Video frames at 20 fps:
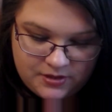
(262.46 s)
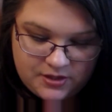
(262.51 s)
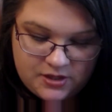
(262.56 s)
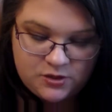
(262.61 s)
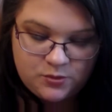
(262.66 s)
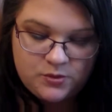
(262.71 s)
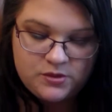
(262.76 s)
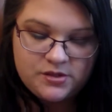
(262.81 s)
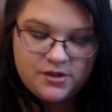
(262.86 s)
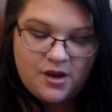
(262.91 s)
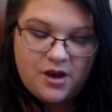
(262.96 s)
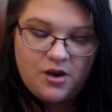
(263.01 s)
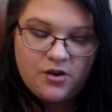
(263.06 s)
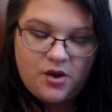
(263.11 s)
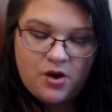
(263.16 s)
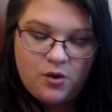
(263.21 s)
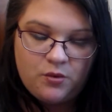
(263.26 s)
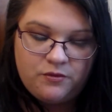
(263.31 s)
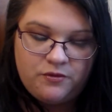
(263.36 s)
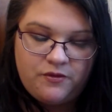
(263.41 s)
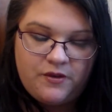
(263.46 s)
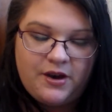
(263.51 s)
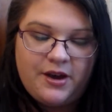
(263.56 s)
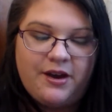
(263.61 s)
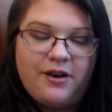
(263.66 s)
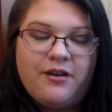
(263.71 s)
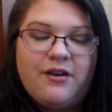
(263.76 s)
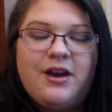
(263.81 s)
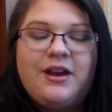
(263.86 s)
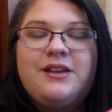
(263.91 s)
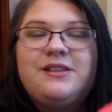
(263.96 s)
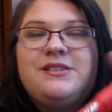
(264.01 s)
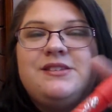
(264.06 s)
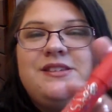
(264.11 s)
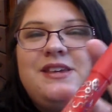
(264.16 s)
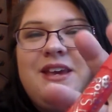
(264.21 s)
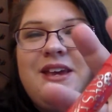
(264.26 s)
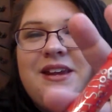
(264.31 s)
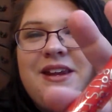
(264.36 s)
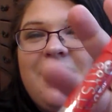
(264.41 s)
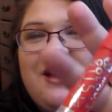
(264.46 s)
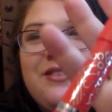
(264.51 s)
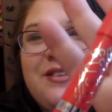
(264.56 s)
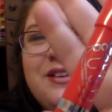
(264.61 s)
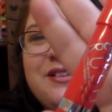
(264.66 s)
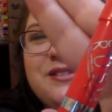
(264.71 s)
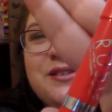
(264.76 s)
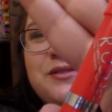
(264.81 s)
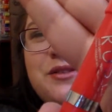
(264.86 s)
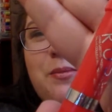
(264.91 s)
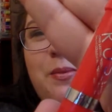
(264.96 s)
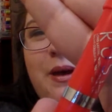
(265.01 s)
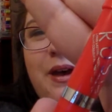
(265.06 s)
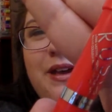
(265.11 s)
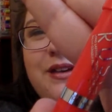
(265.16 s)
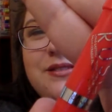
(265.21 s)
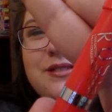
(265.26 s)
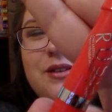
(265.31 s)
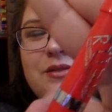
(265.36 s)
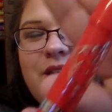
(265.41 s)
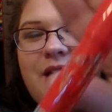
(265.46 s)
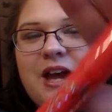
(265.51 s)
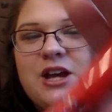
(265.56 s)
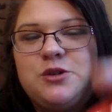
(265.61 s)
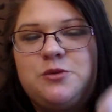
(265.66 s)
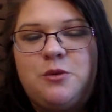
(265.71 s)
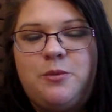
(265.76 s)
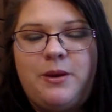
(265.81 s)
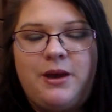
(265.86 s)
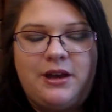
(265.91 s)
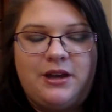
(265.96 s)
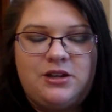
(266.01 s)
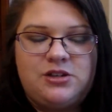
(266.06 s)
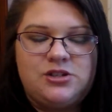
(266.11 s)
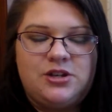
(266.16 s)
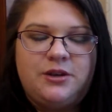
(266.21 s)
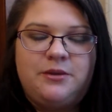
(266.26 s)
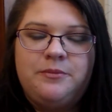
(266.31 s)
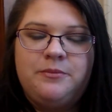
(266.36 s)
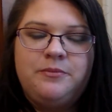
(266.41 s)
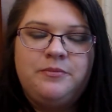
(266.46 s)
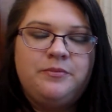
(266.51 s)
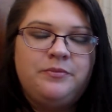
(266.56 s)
This one's called On Fire. I can see it now that it's on the it's on the actual packaging.